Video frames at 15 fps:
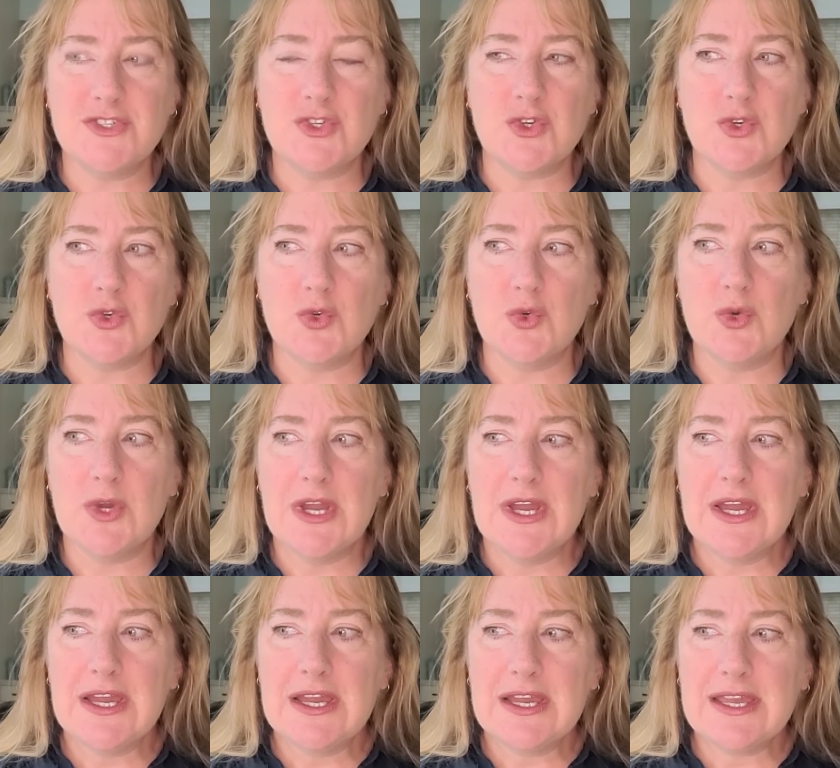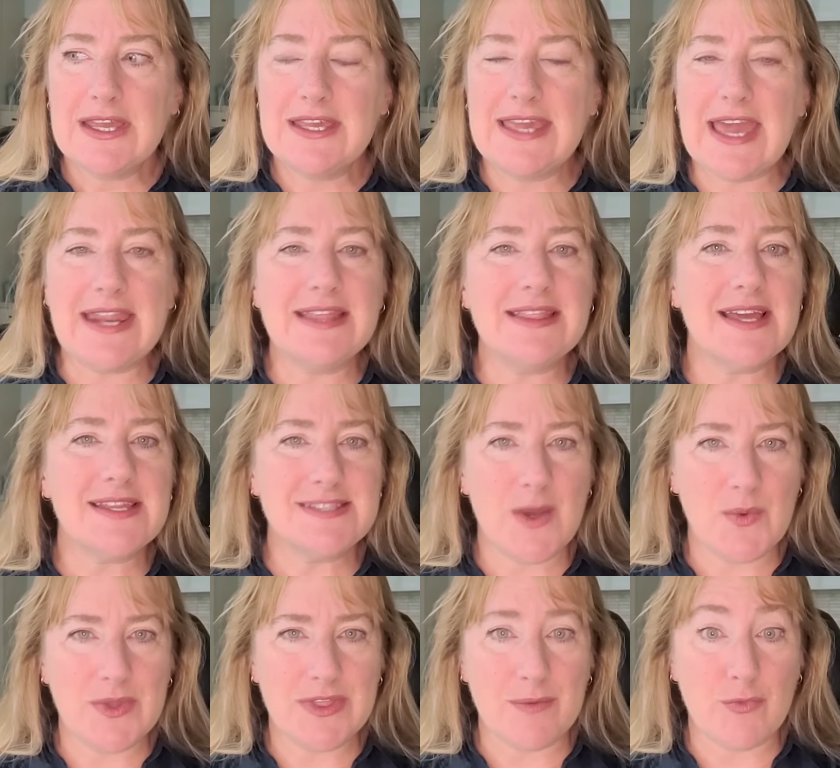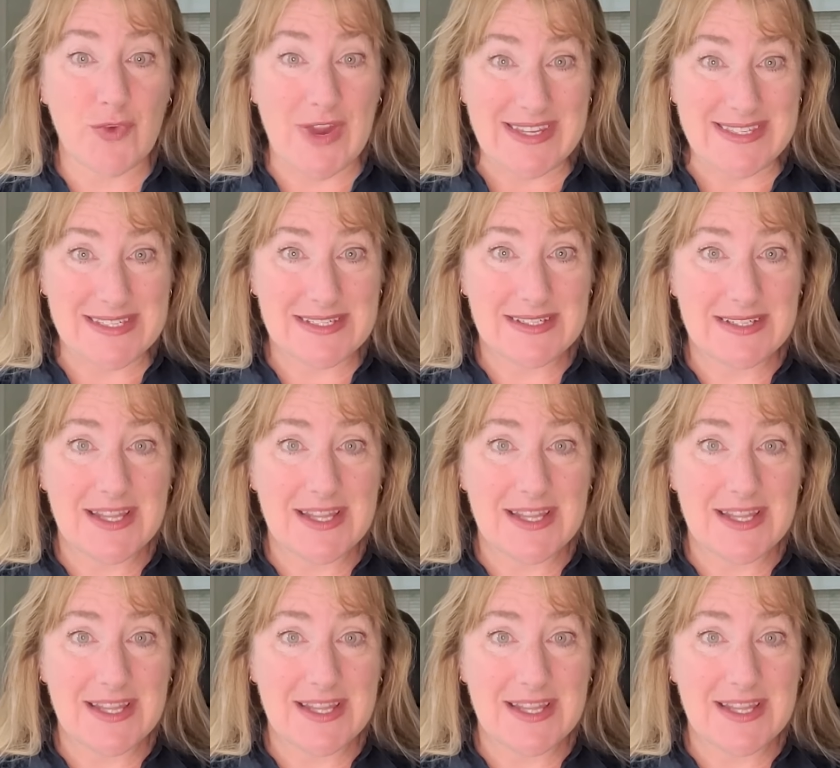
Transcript: to getting that dealt with up front.